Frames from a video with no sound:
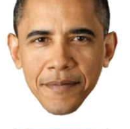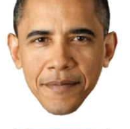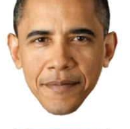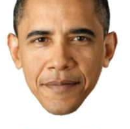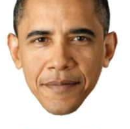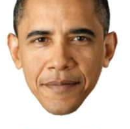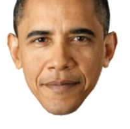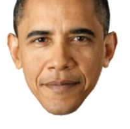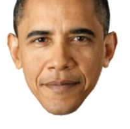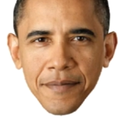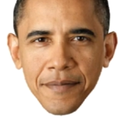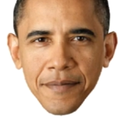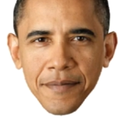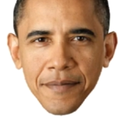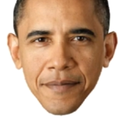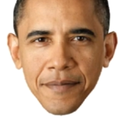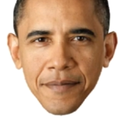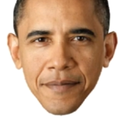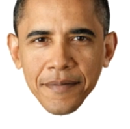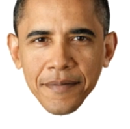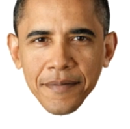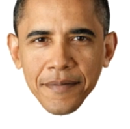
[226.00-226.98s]

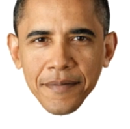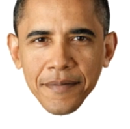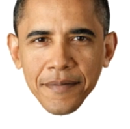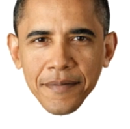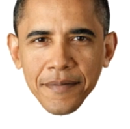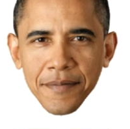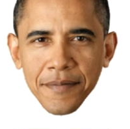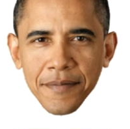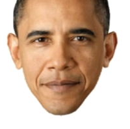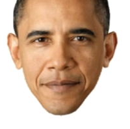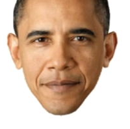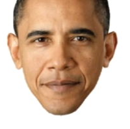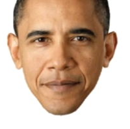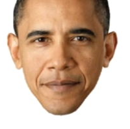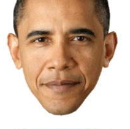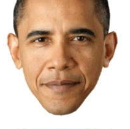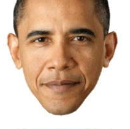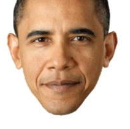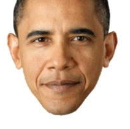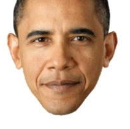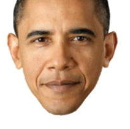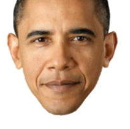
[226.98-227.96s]

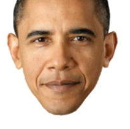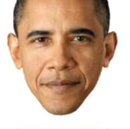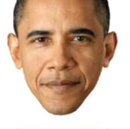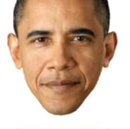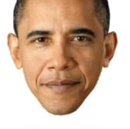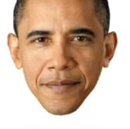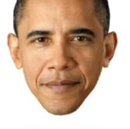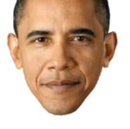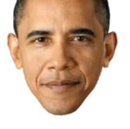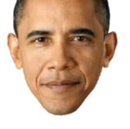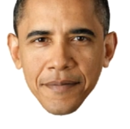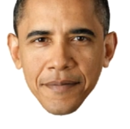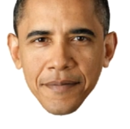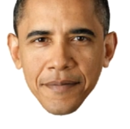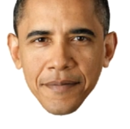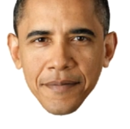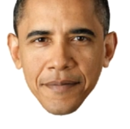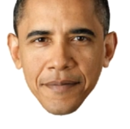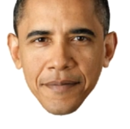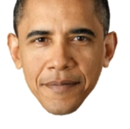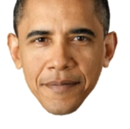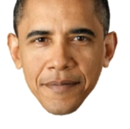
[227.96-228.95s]

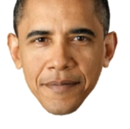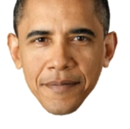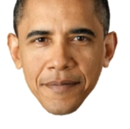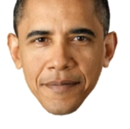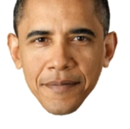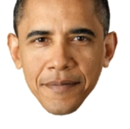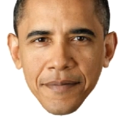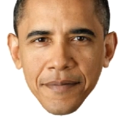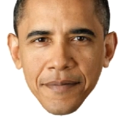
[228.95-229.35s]
This is a still picture; no speech is visible.